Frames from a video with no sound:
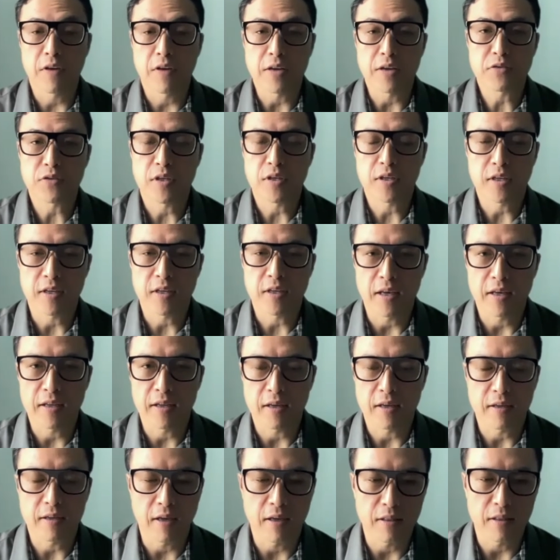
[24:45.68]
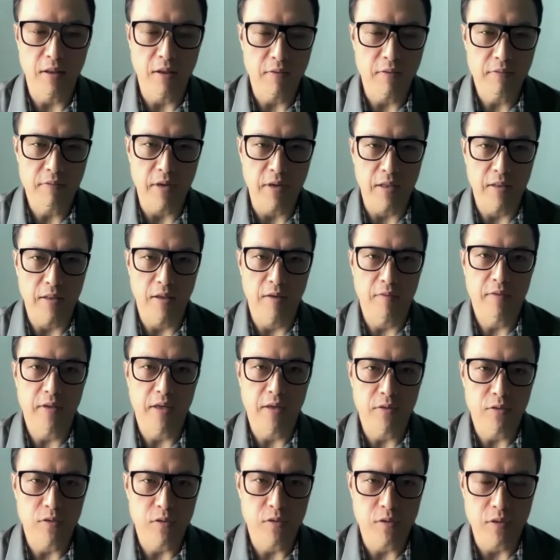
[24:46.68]
fascinating, and I, I love I love
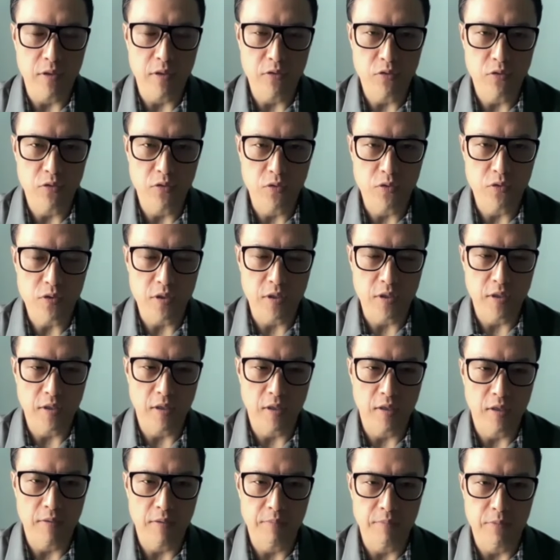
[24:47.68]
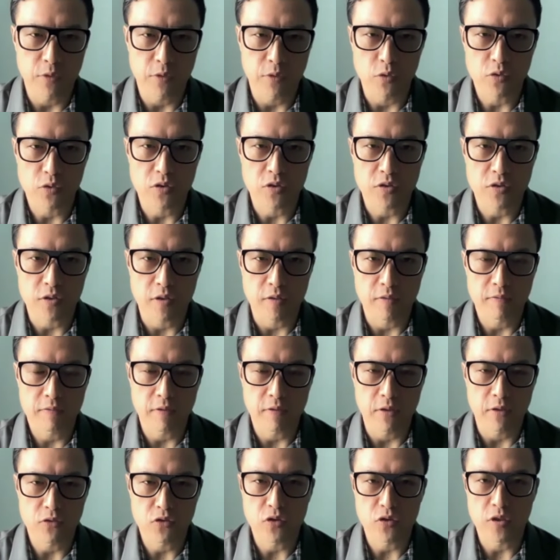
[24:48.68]
that you're introducing uh, notions of
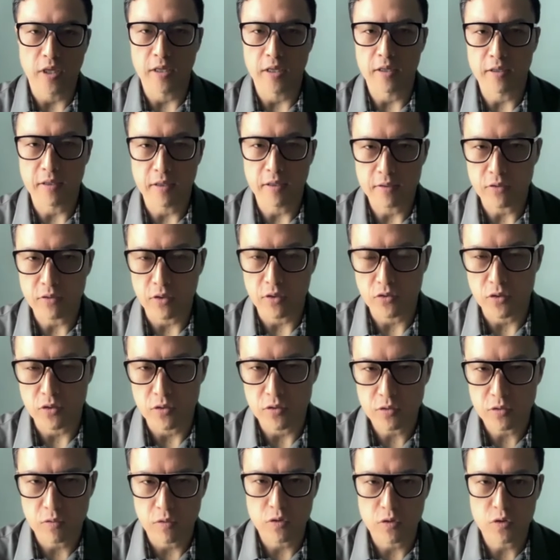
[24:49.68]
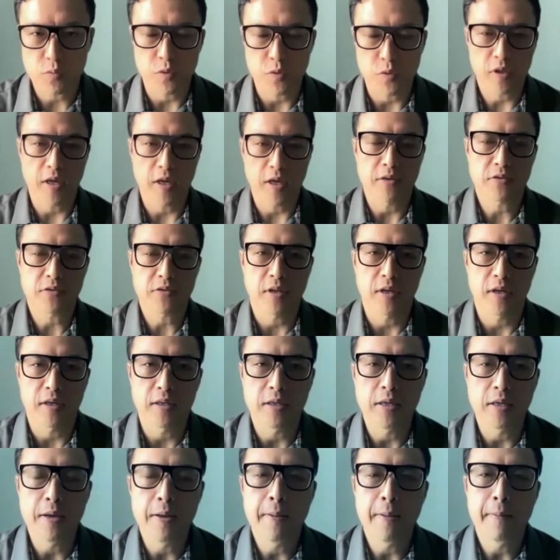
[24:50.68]
uh, gene editing, such as
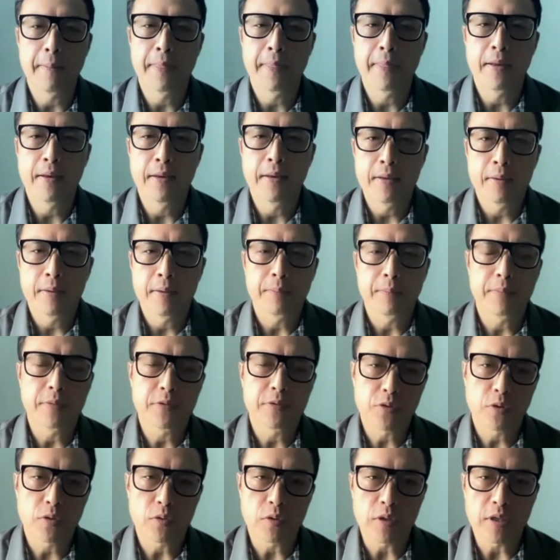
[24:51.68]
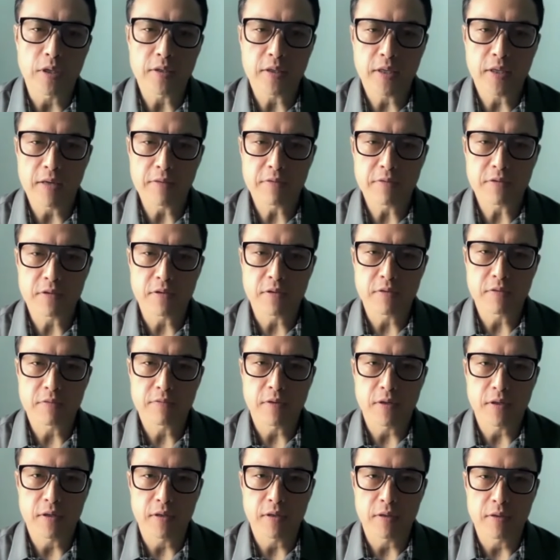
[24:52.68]
CRISPR-Cas9. So, in the case
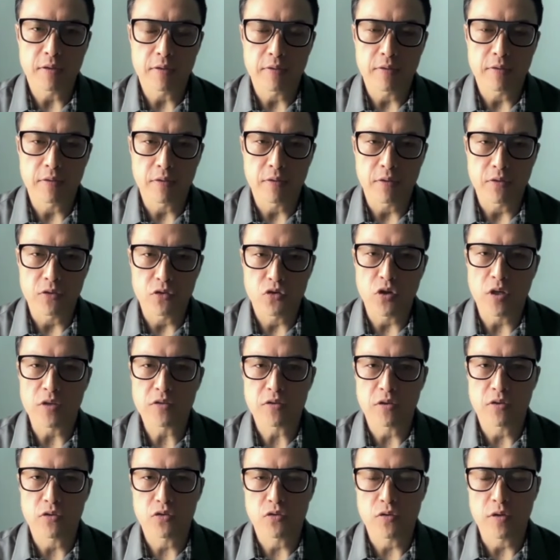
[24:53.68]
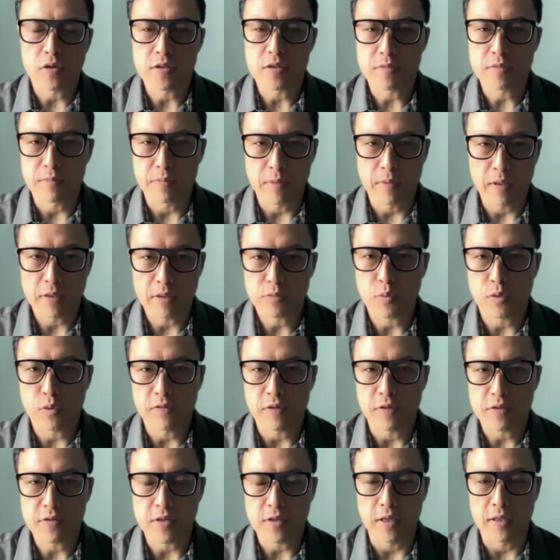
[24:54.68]
of uh, you know the chestnut trees, makes
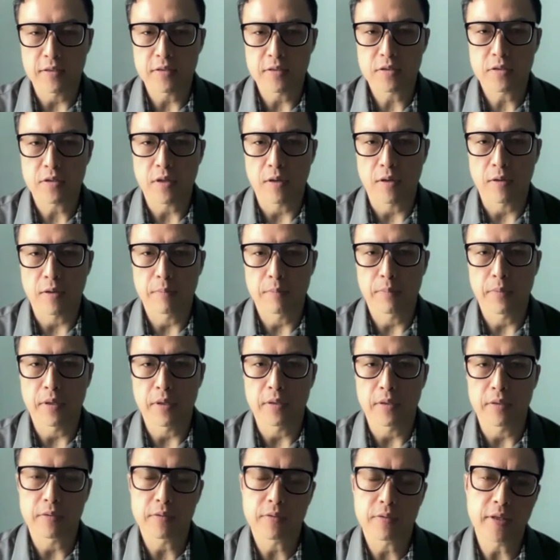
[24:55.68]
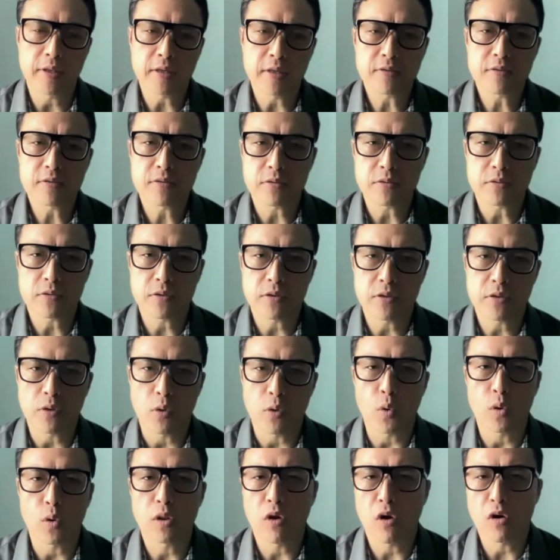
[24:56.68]
perfect sense. Uh, but things
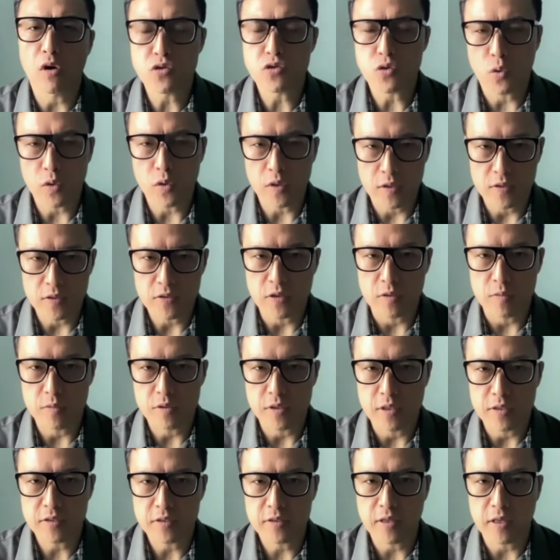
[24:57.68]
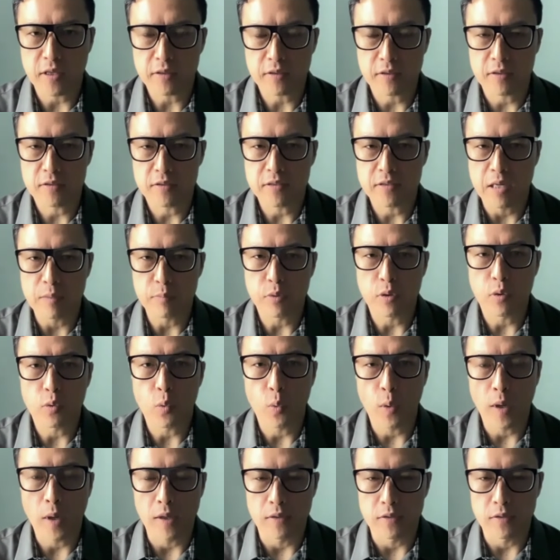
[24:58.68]
or large organisms, let's take the example of
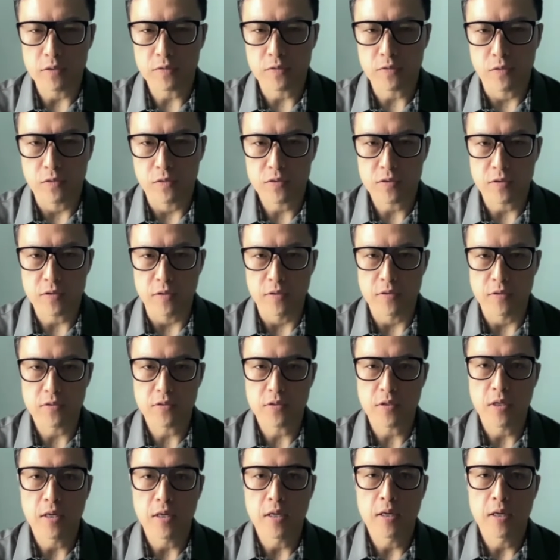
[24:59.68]
whales, for instance,